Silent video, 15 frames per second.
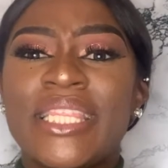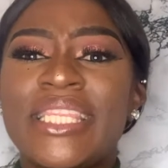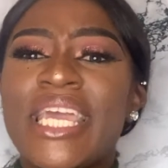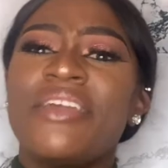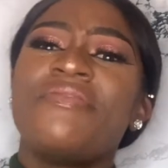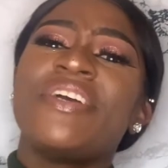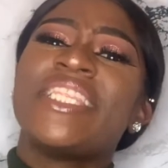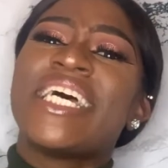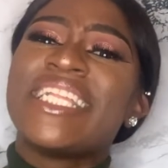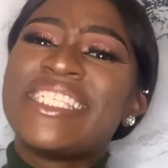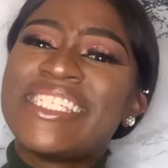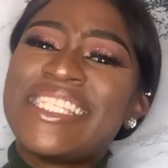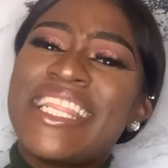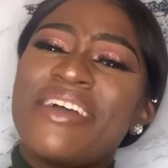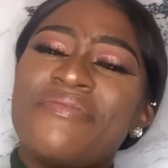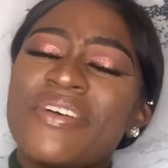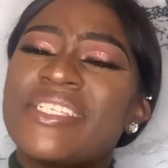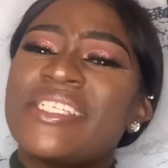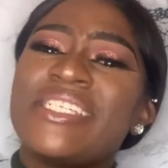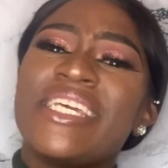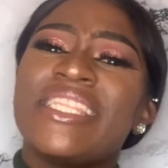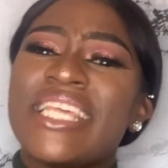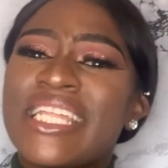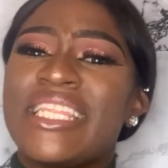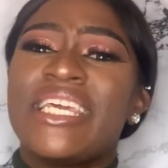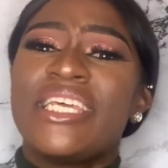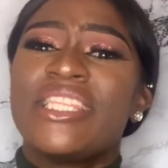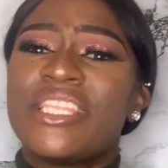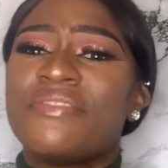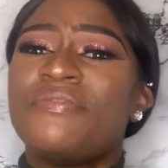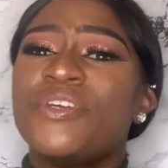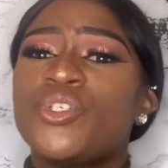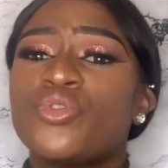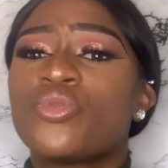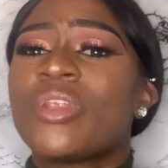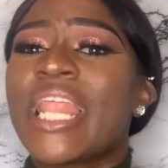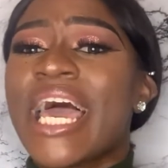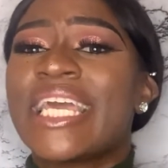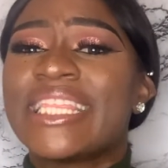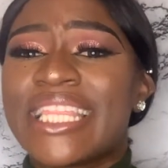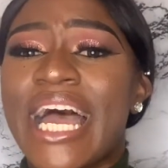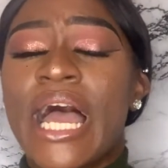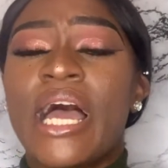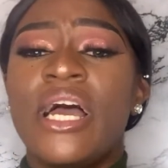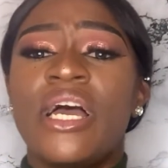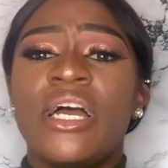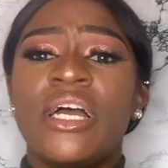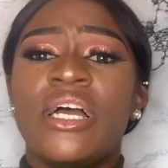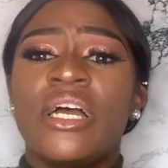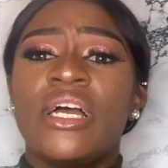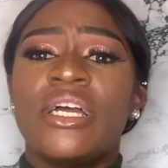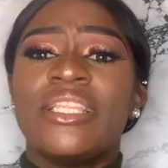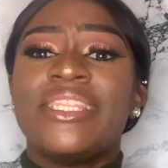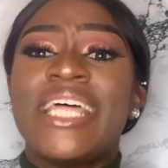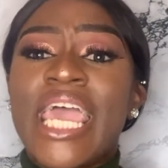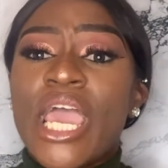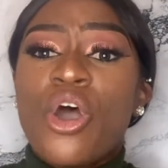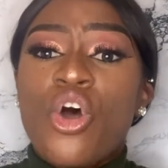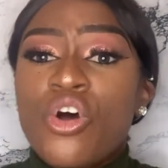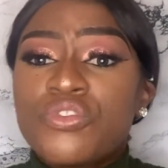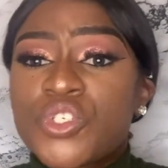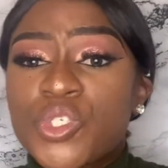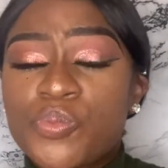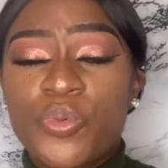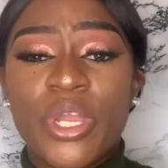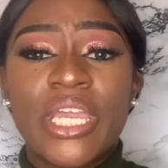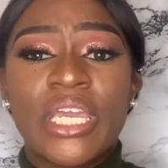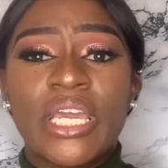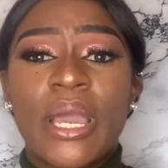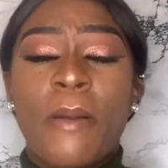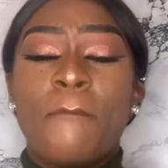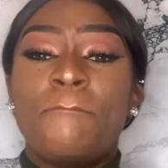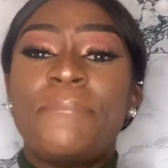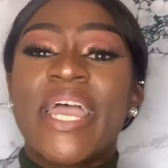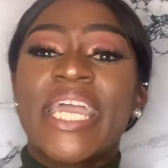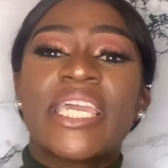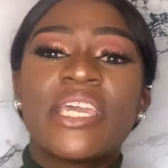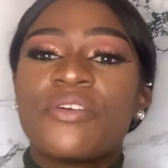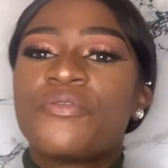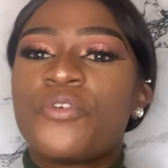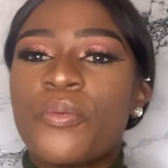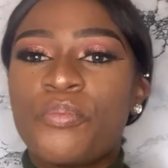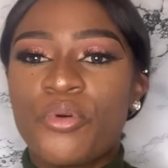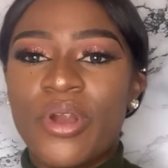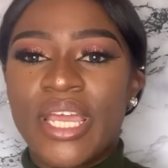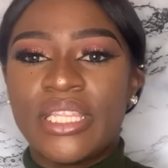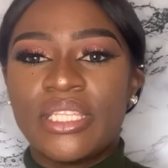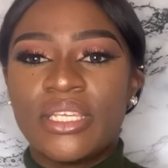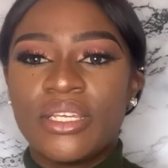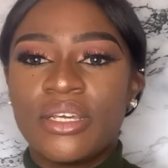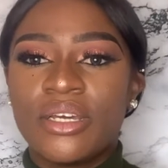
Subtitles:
David has never seen an individual like that, their offspring begging for bread.